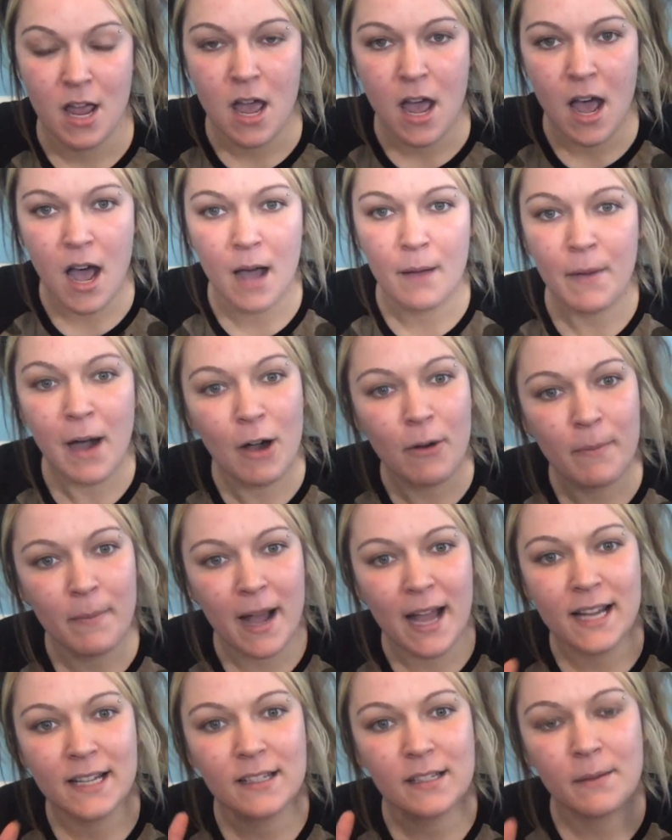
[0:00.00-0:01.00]
about
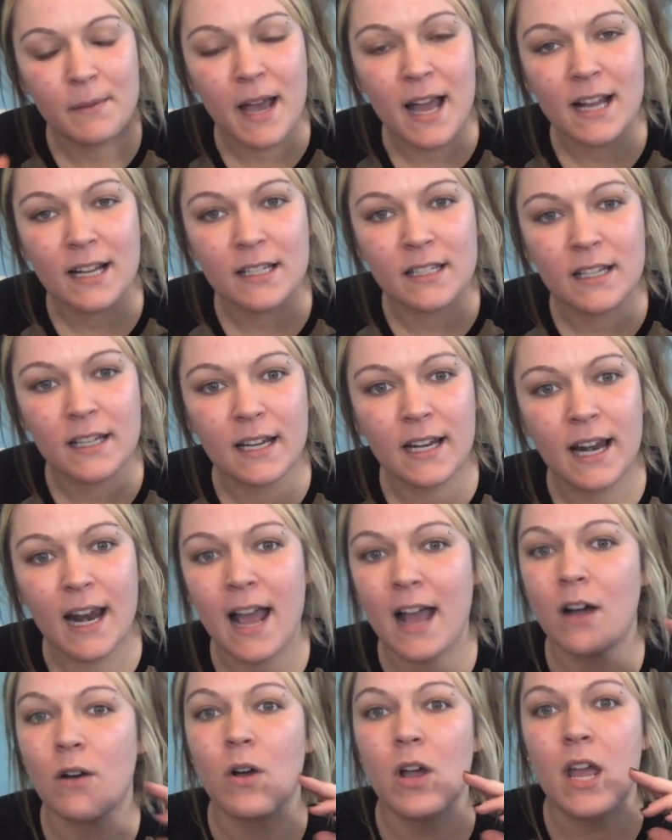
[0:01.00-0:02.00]
my Suboxone and
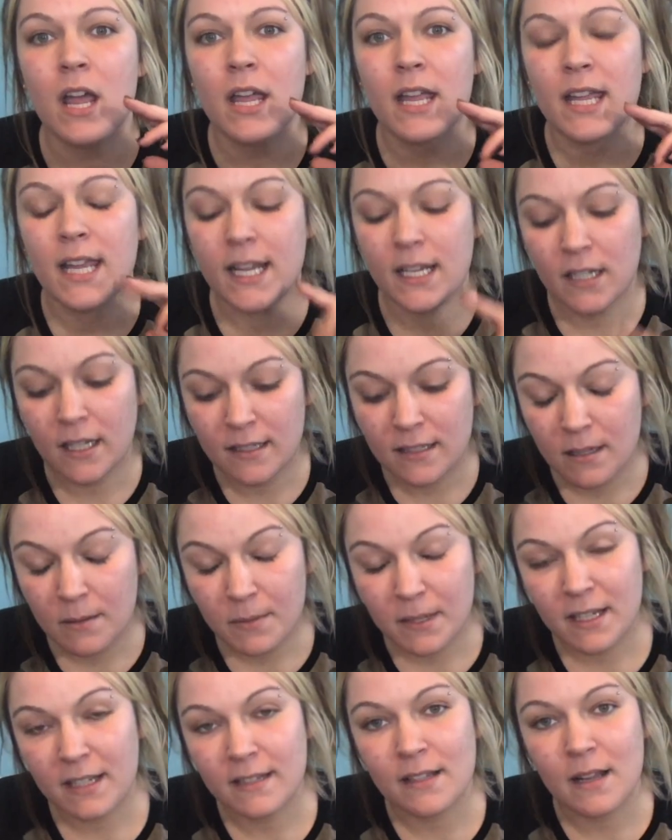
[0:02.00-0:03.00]
how he does it
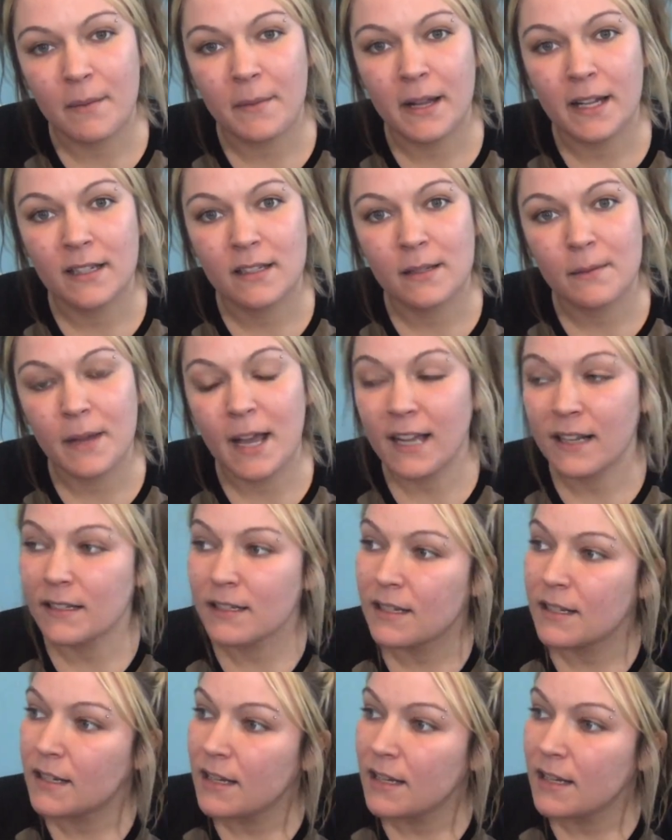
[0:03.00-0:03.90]
because I'm on Suboxone.